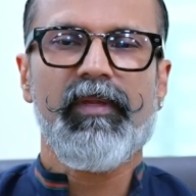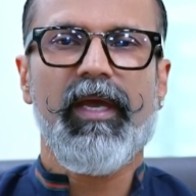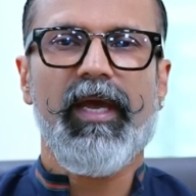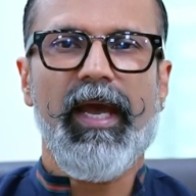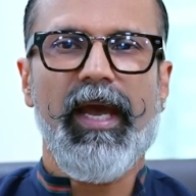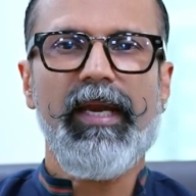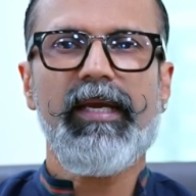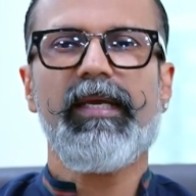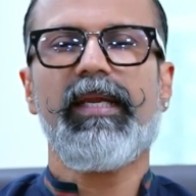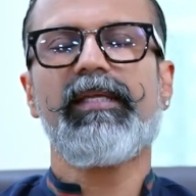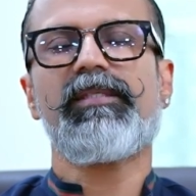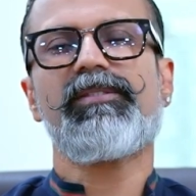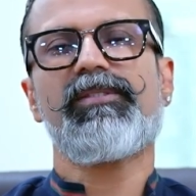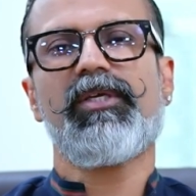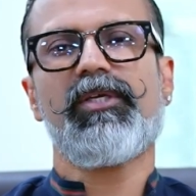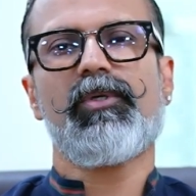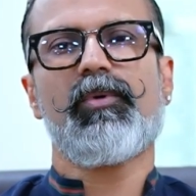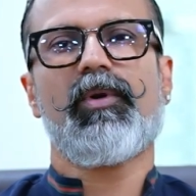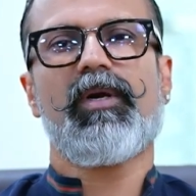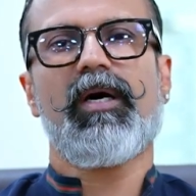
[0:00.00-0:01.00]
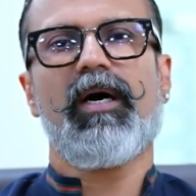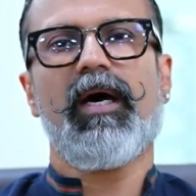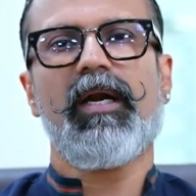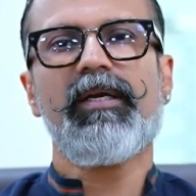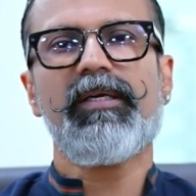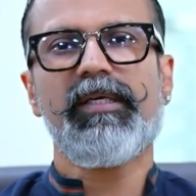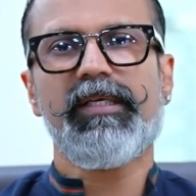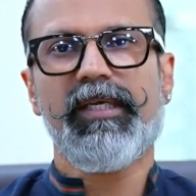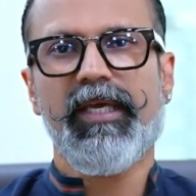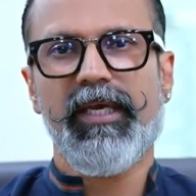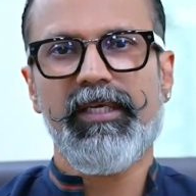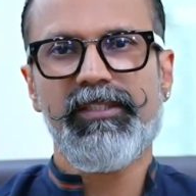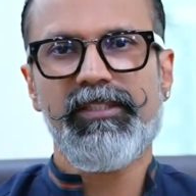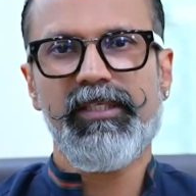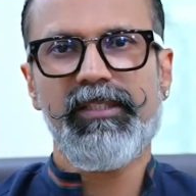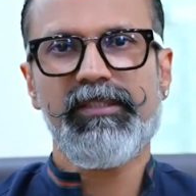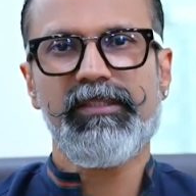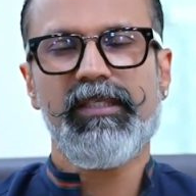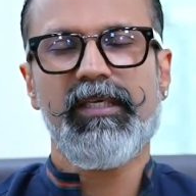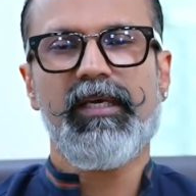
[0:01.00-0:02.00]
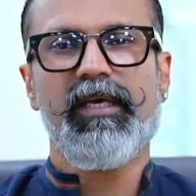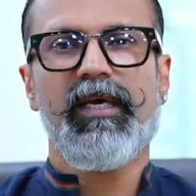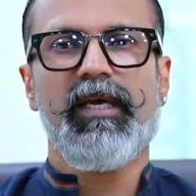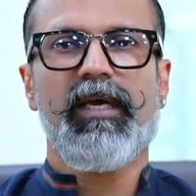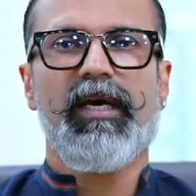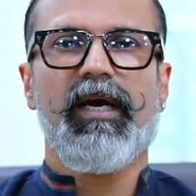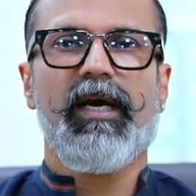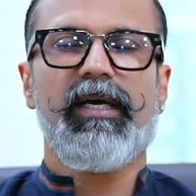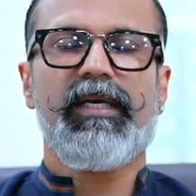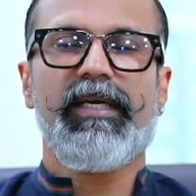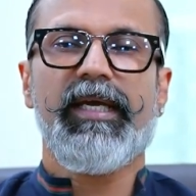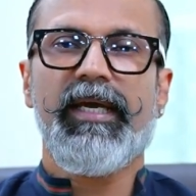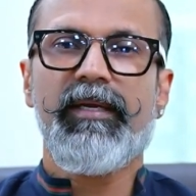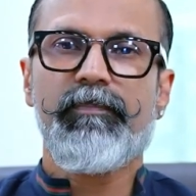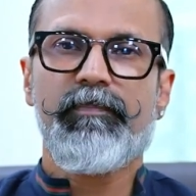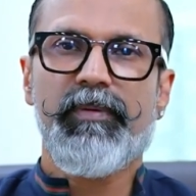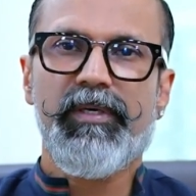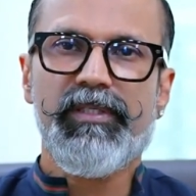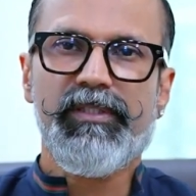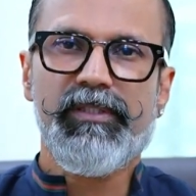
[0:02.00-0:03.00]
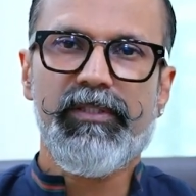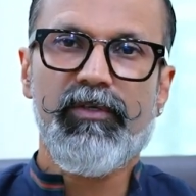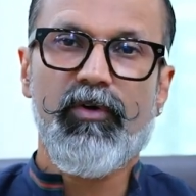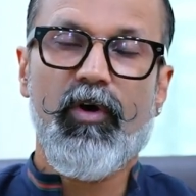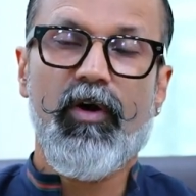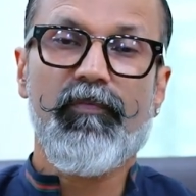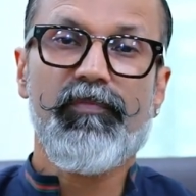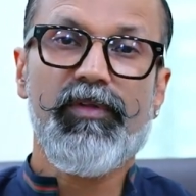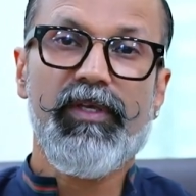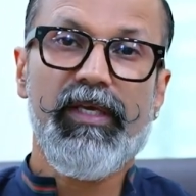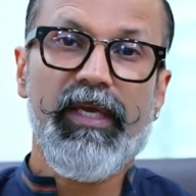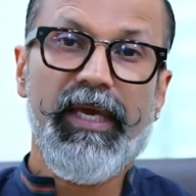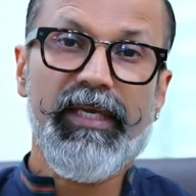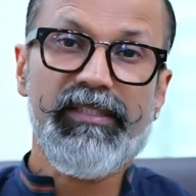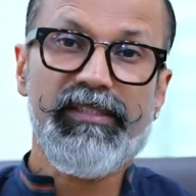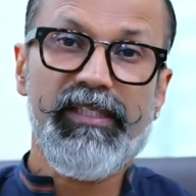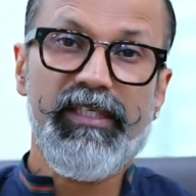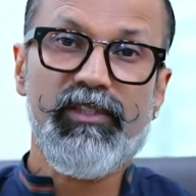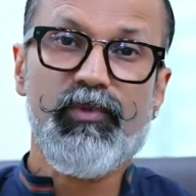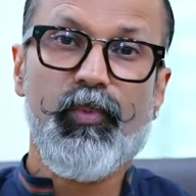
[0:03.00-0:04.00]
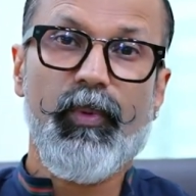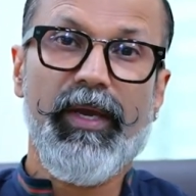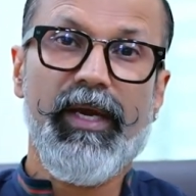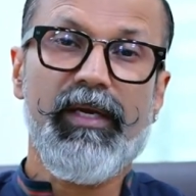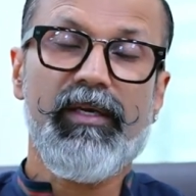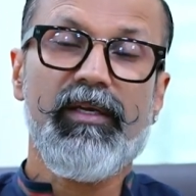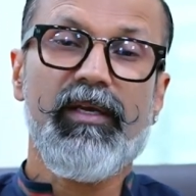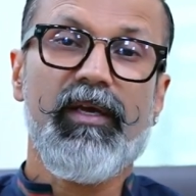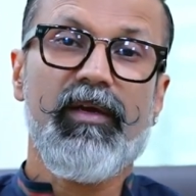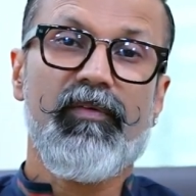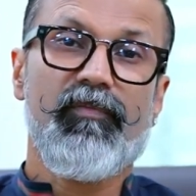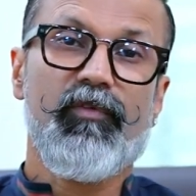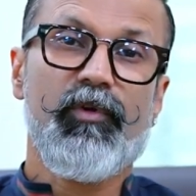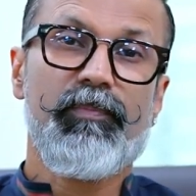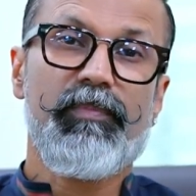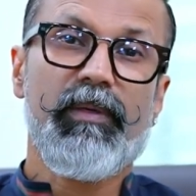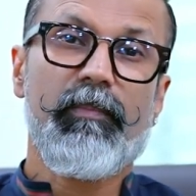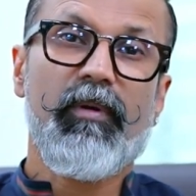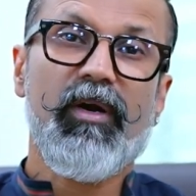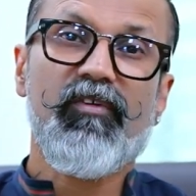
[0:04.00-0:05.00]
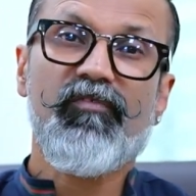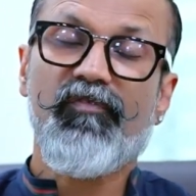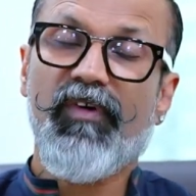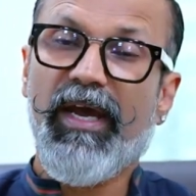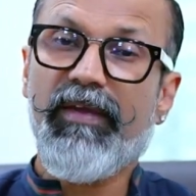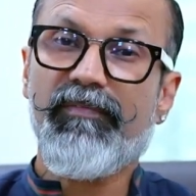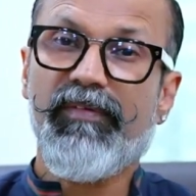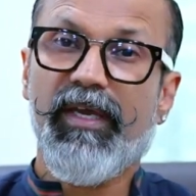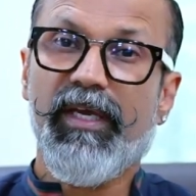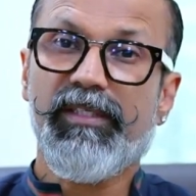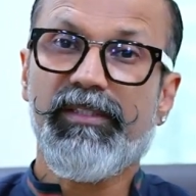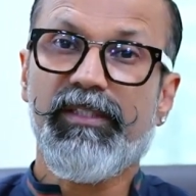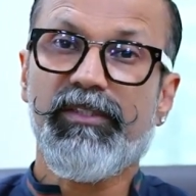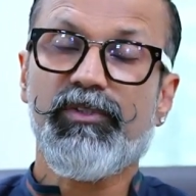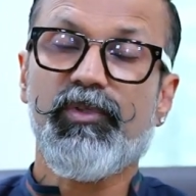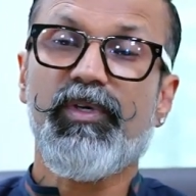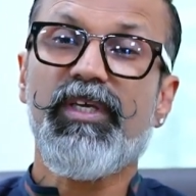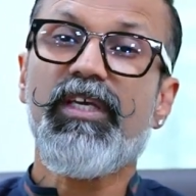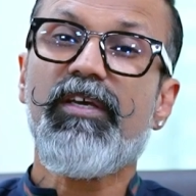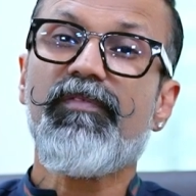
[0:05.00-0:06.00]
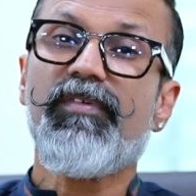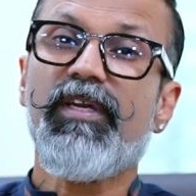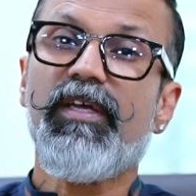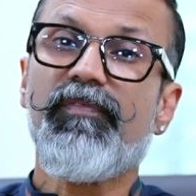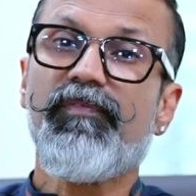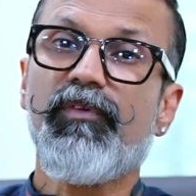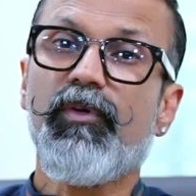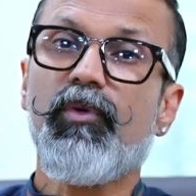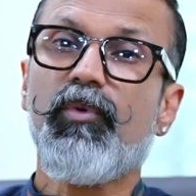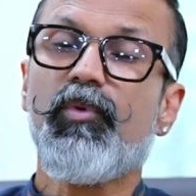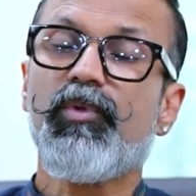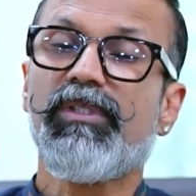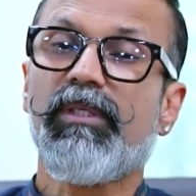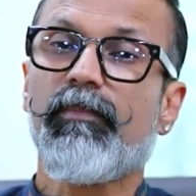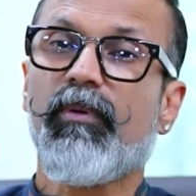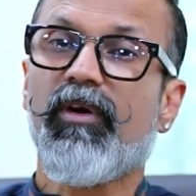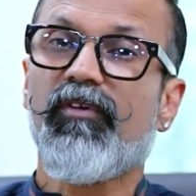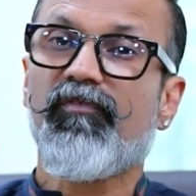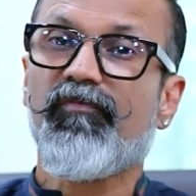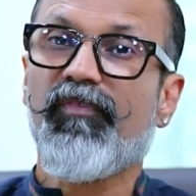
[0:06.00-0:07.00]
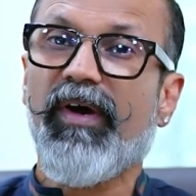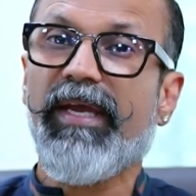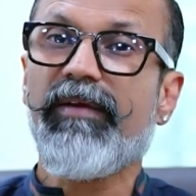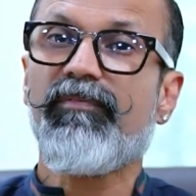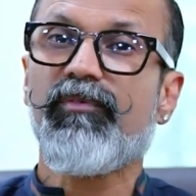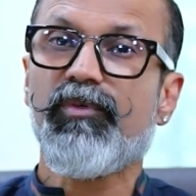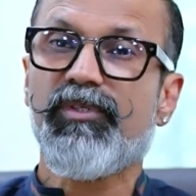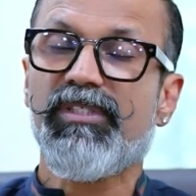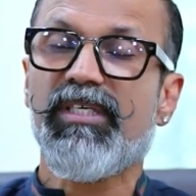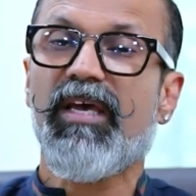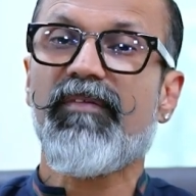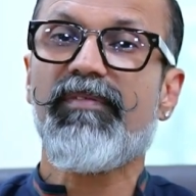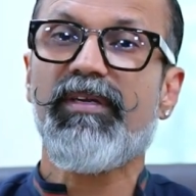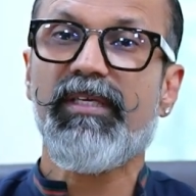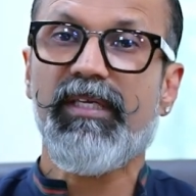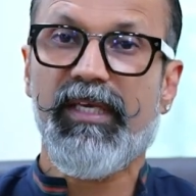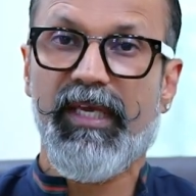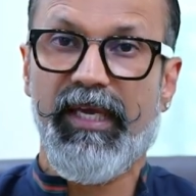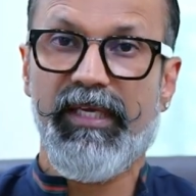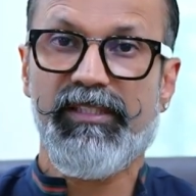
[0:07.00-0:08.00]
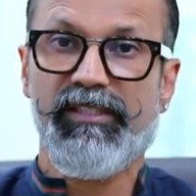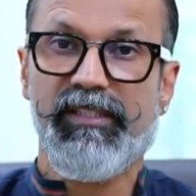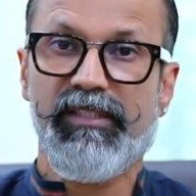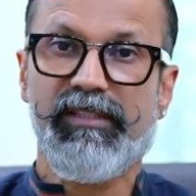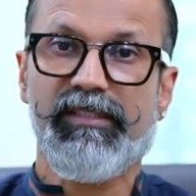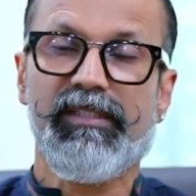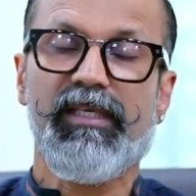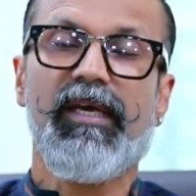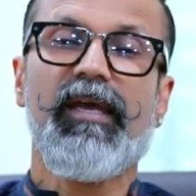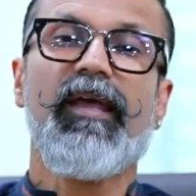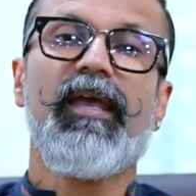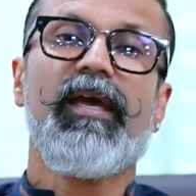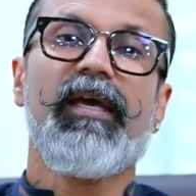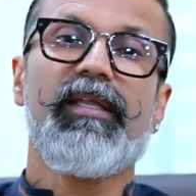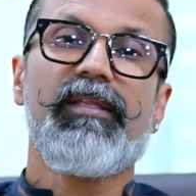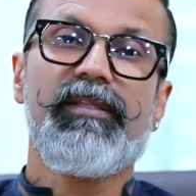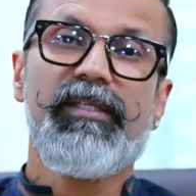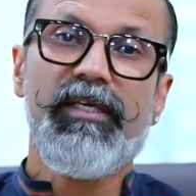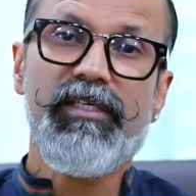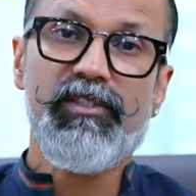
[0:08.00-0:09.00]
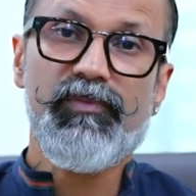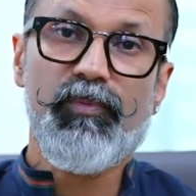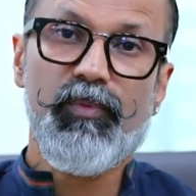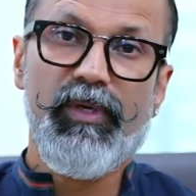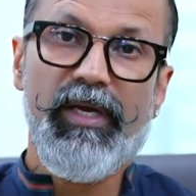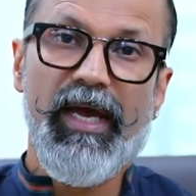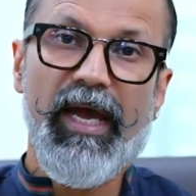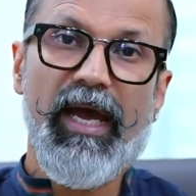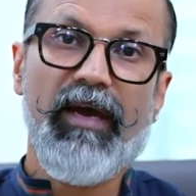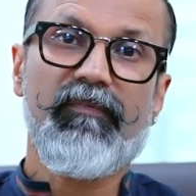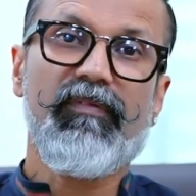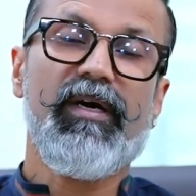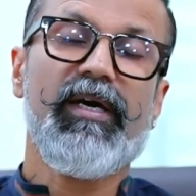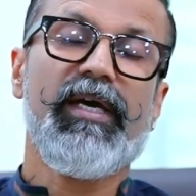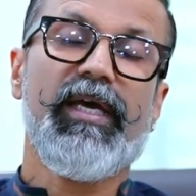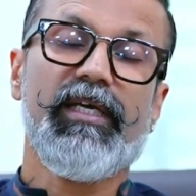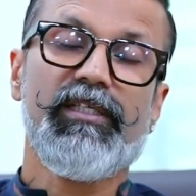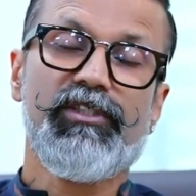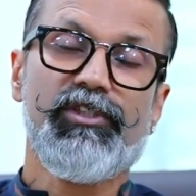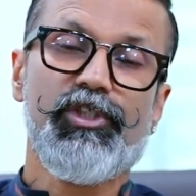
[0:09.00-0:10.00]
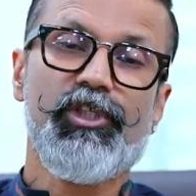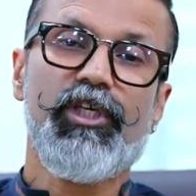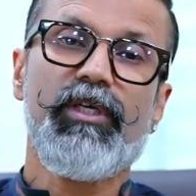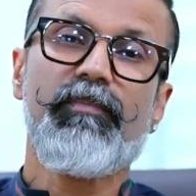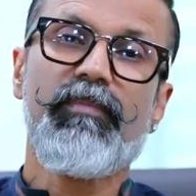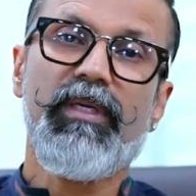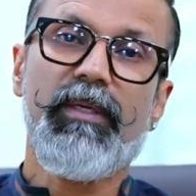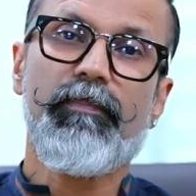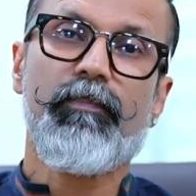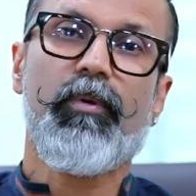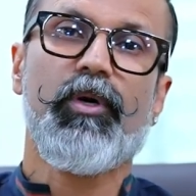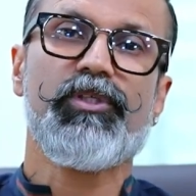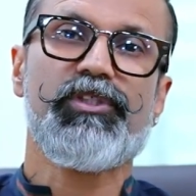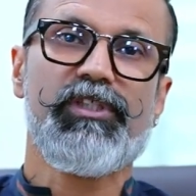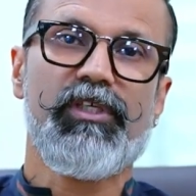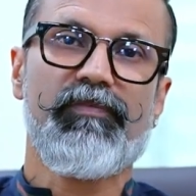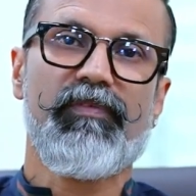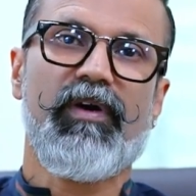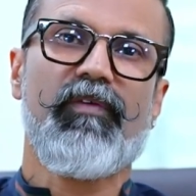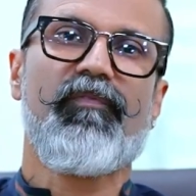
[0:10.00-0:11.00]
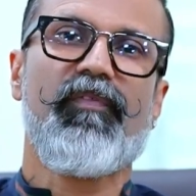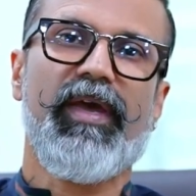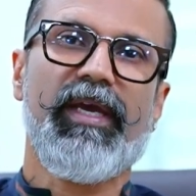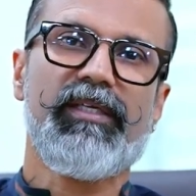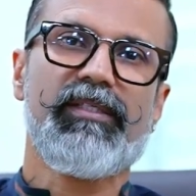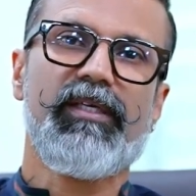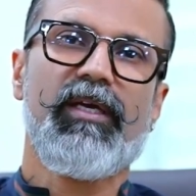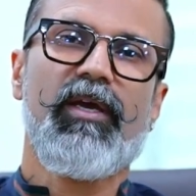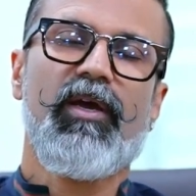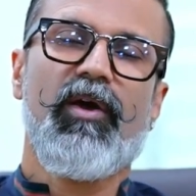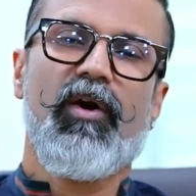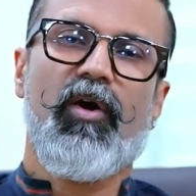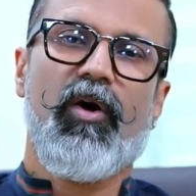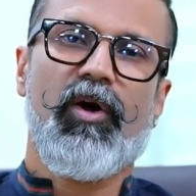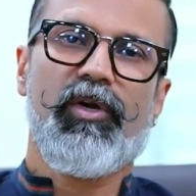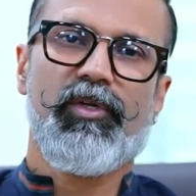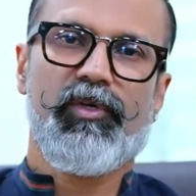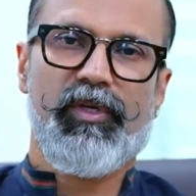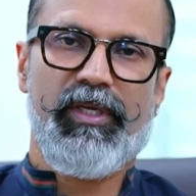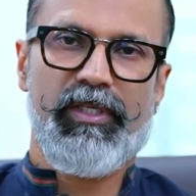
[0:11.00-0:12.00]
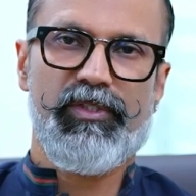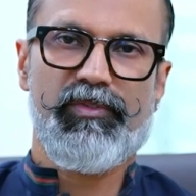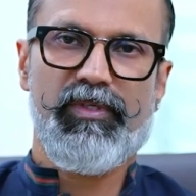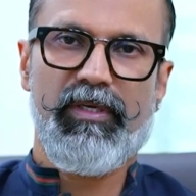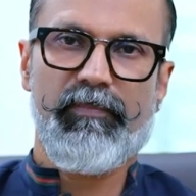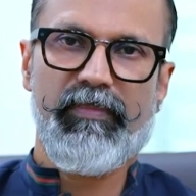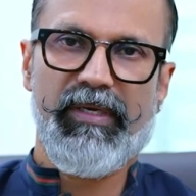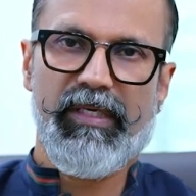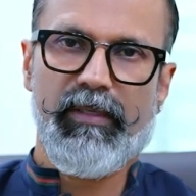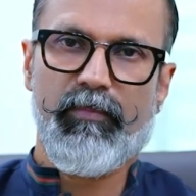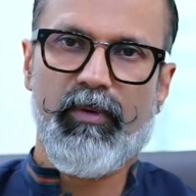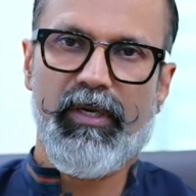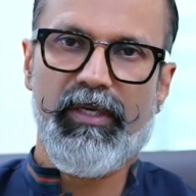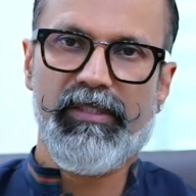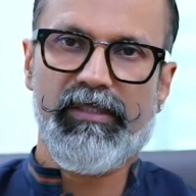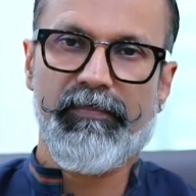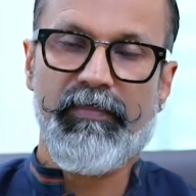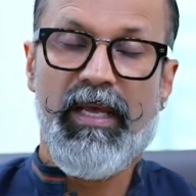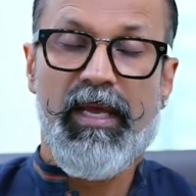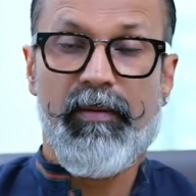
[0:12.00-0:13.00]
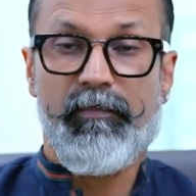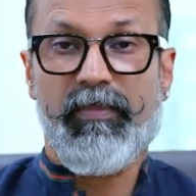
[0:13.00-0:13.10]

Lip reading: and let's say you are 100 kgs, a 10% of the excess weight would be about 5 kgs. So even if you lose about 5 to 7 kgs, this would have an extremely positive effect on your insulin metabolism.